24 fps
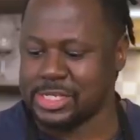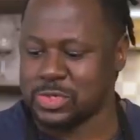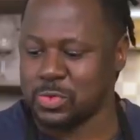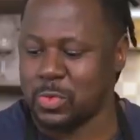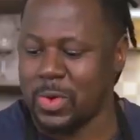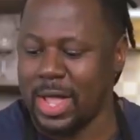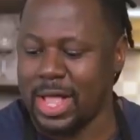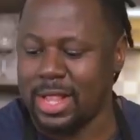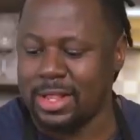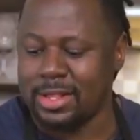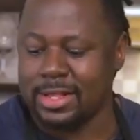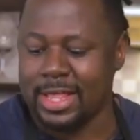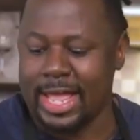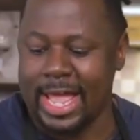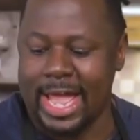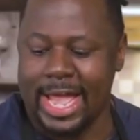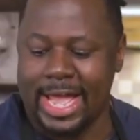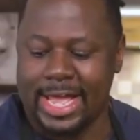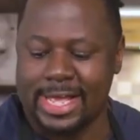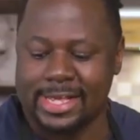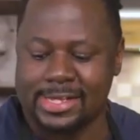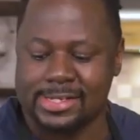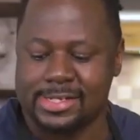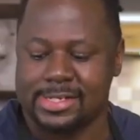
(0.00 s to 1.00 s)
as well
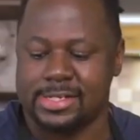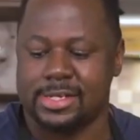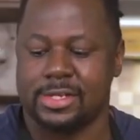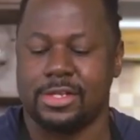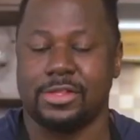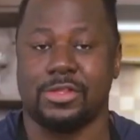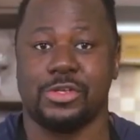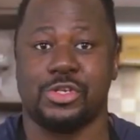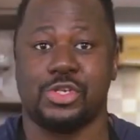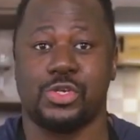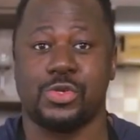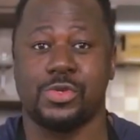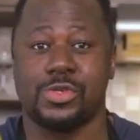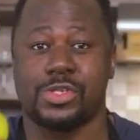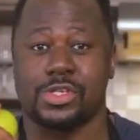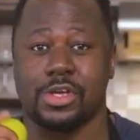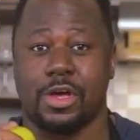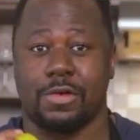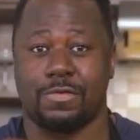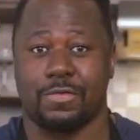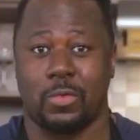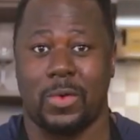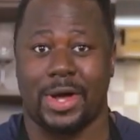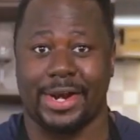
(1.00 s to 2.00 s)
as the juice
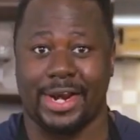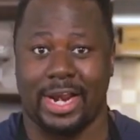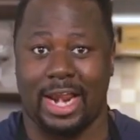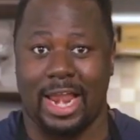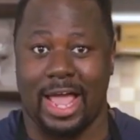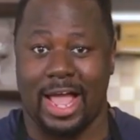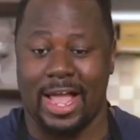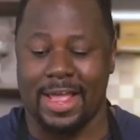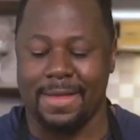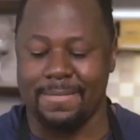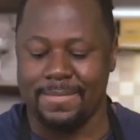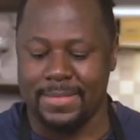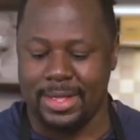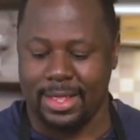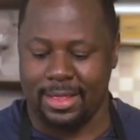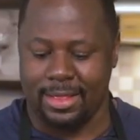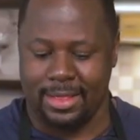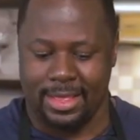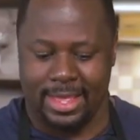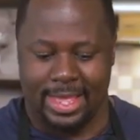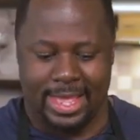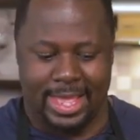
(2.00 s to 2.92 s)
of 1 lime,